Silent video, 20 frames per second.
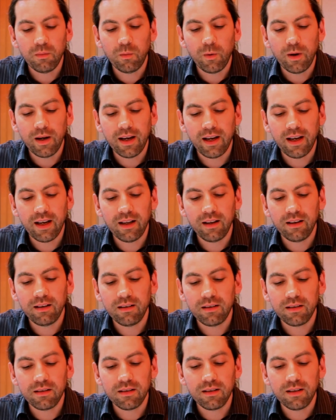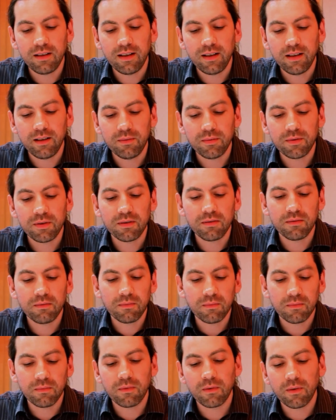We had
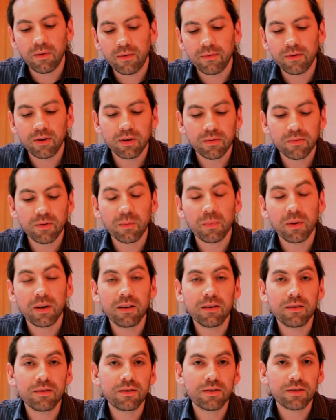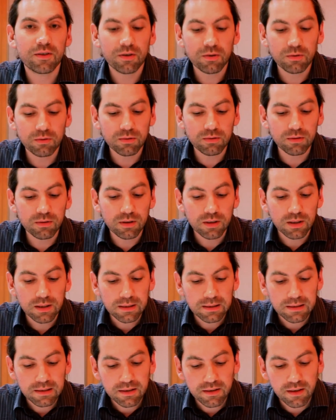a few different opinions. The tool
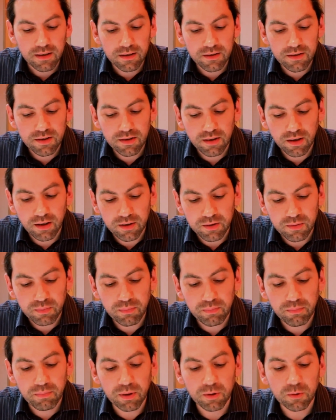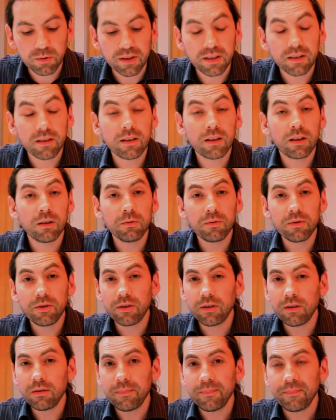starts building the
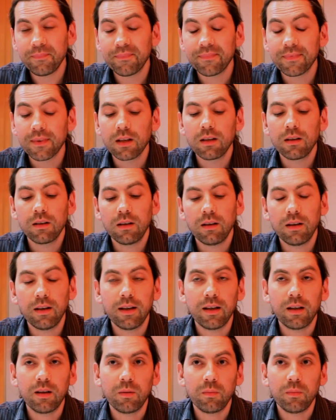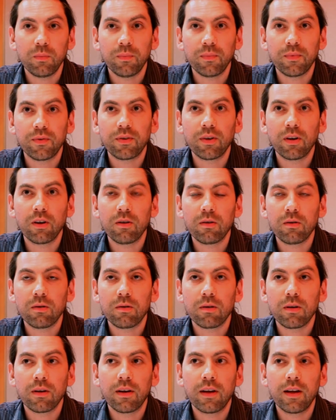culture.
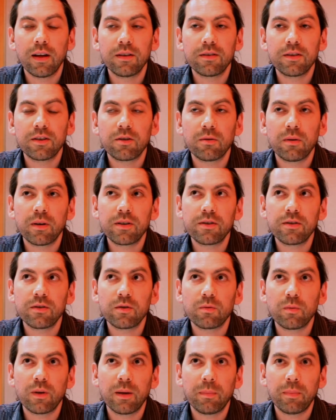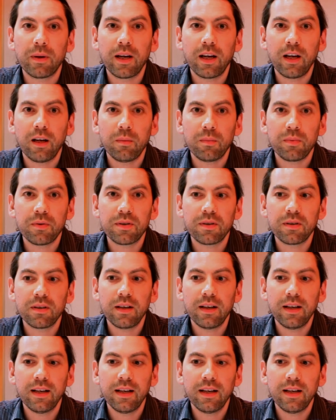So in situations where perhaps